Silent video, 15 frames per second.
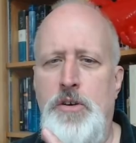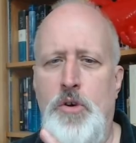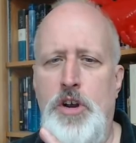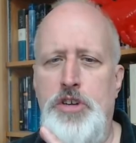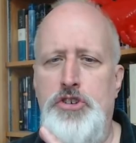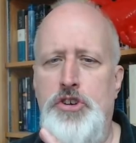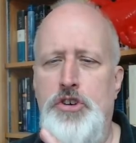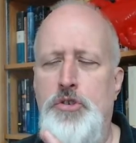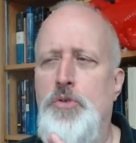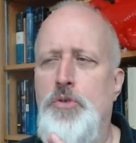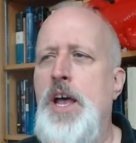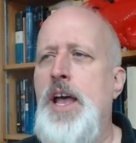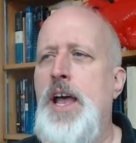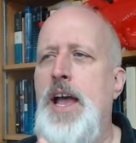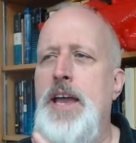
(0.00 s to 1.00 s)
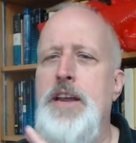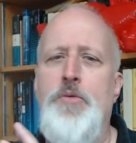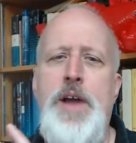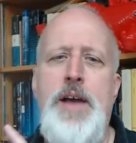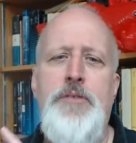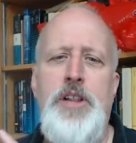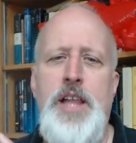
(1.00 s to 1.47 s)
or a Jew, any
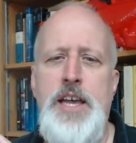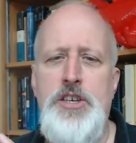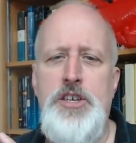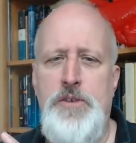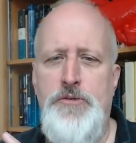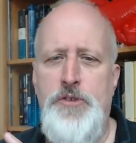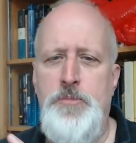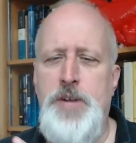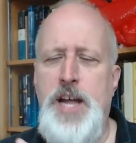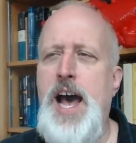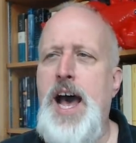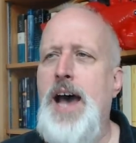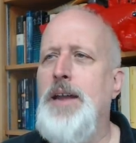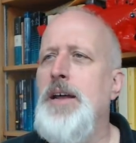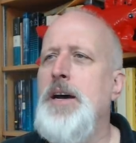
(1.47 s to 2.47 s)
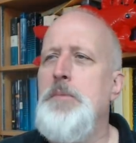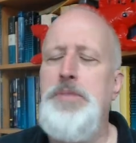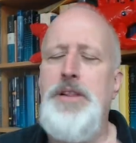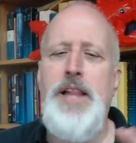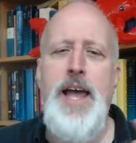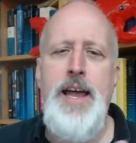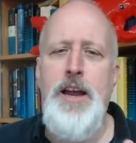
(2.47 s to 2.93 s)
revelation from God,
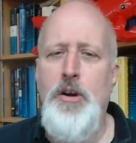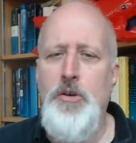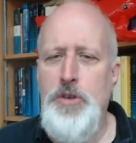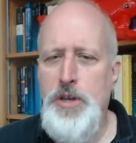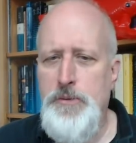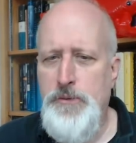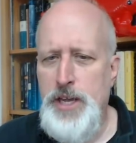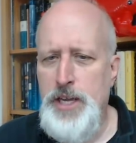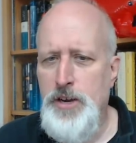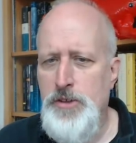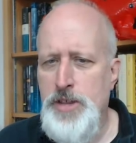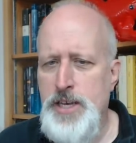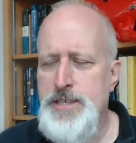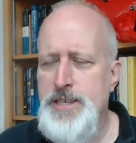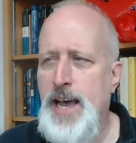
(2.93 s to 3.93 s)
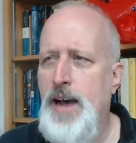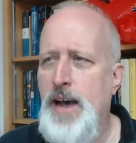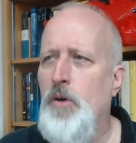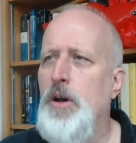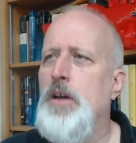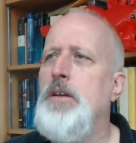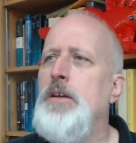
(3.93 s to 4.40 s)
Plato could figure this
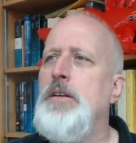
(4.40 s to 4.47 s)
out.